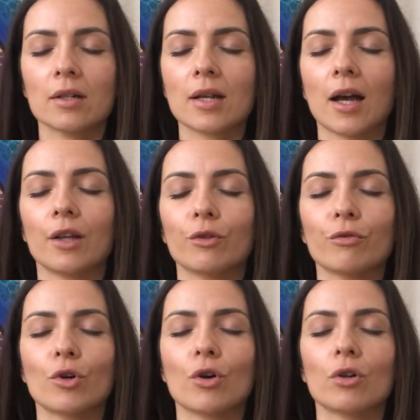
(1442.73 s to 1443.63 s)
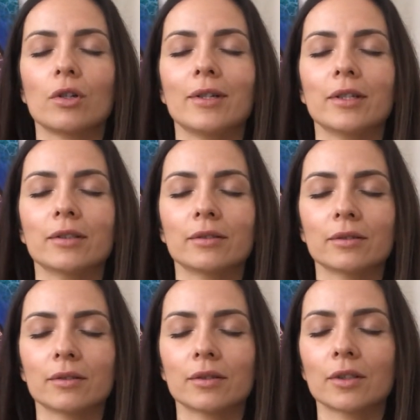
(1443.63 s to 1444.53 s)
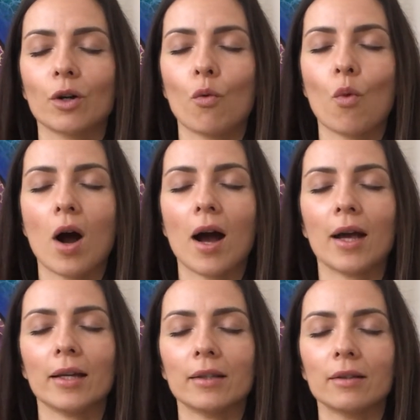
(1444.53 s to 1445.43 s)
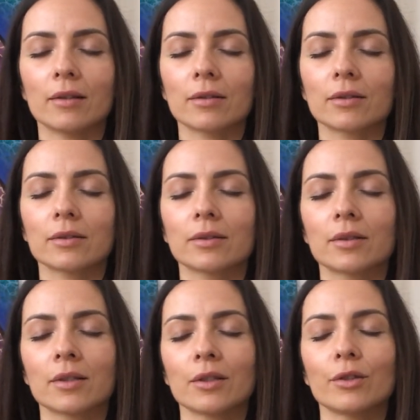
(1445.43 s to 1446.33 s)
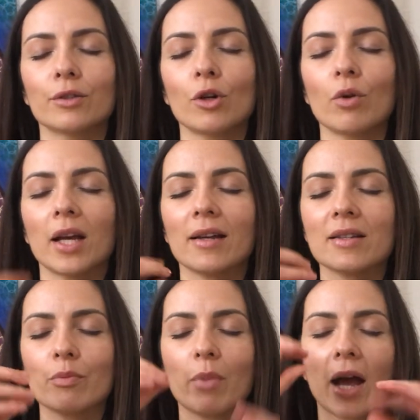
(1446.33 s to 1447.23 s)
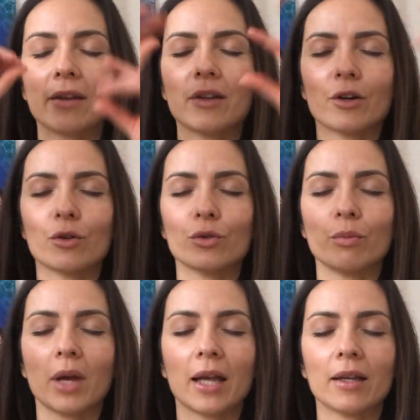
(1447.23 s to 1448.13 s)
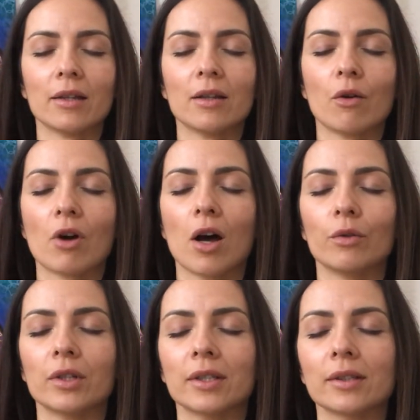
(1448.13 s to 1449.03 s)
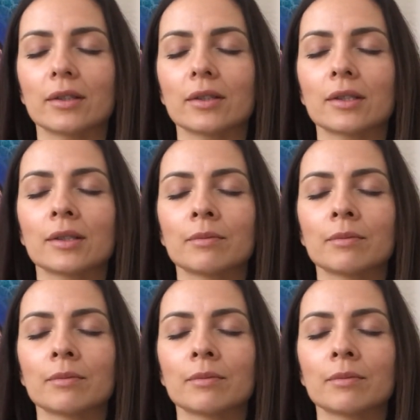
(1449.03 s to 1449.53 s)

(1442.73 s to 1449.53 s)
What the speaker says: It's kind of golden, white, like a spider could make it around us.